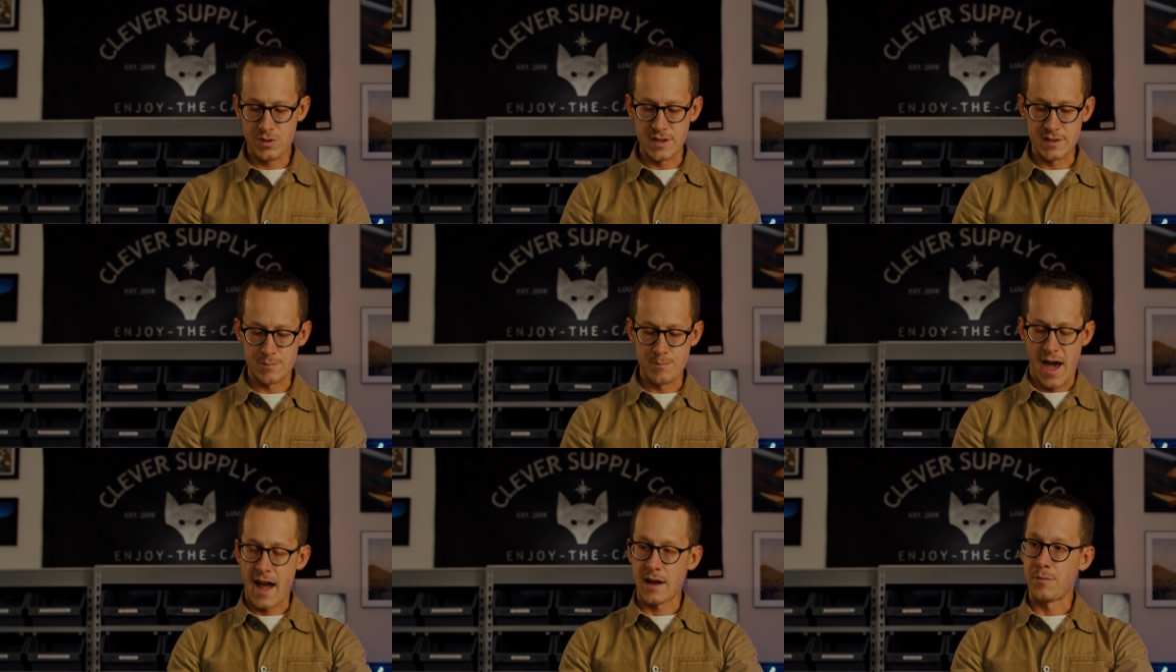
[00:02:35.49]
With this
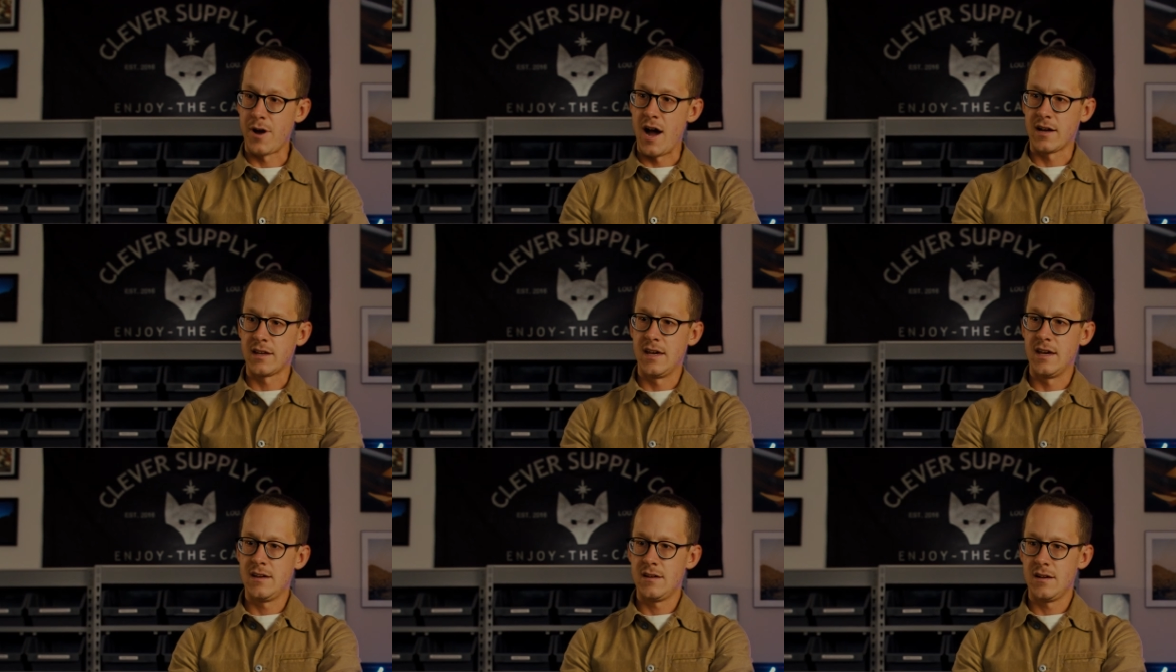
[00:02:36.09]
back
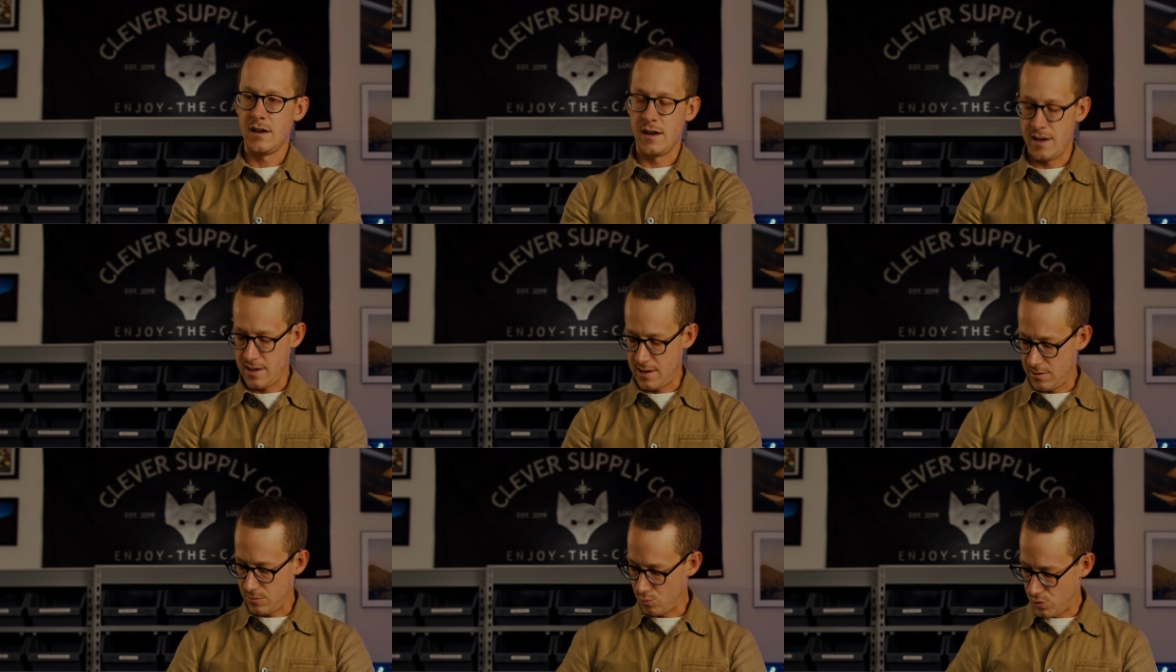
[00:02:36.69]
pocket,
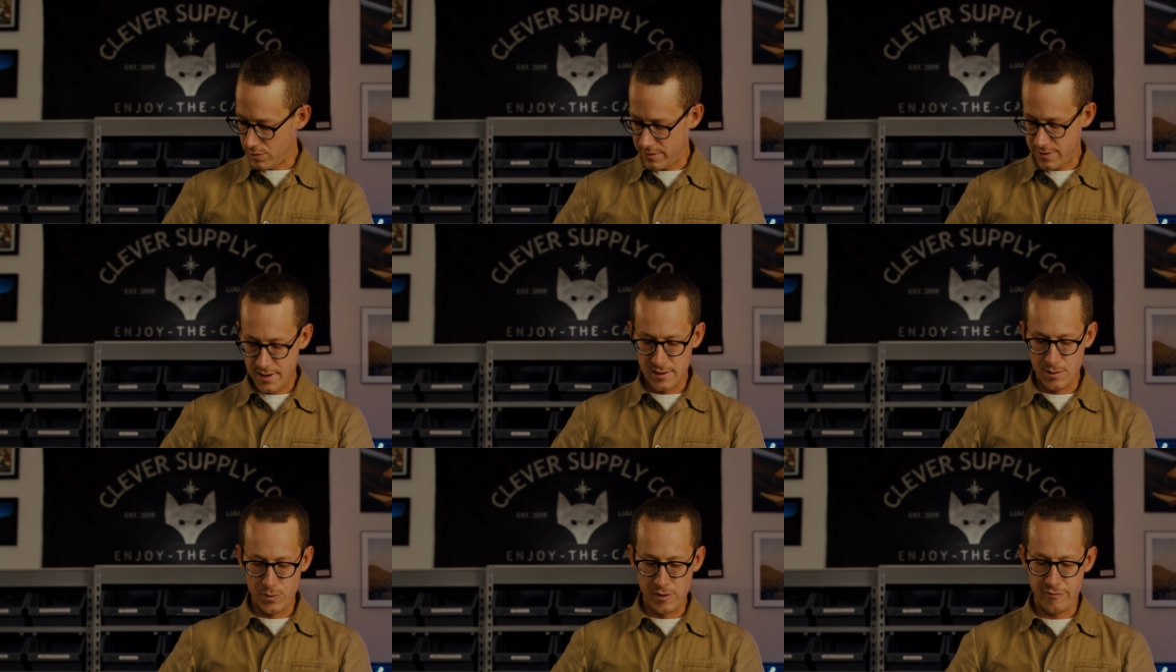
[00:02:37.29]
one
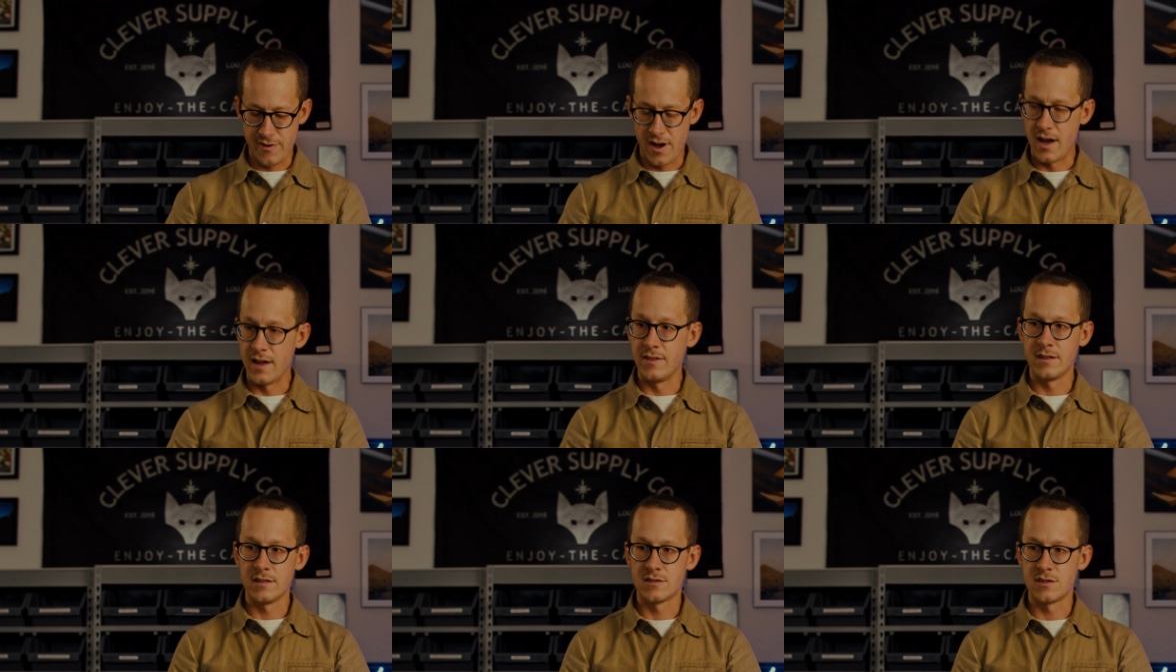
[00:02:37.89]
thing that we
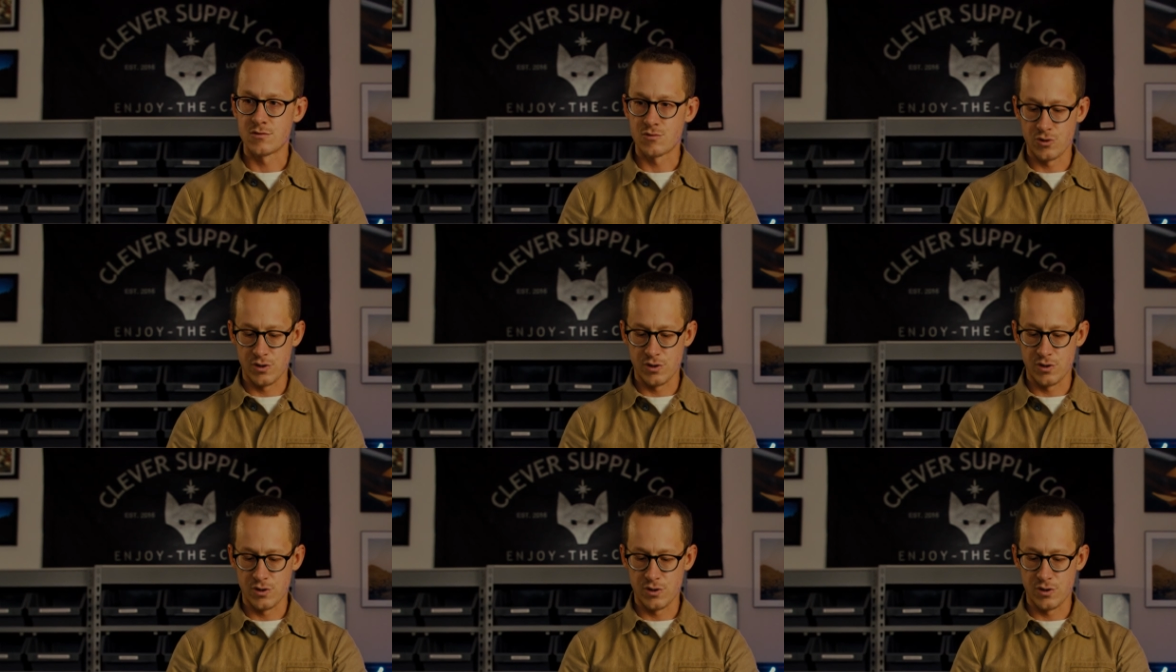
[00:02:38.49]
find that's just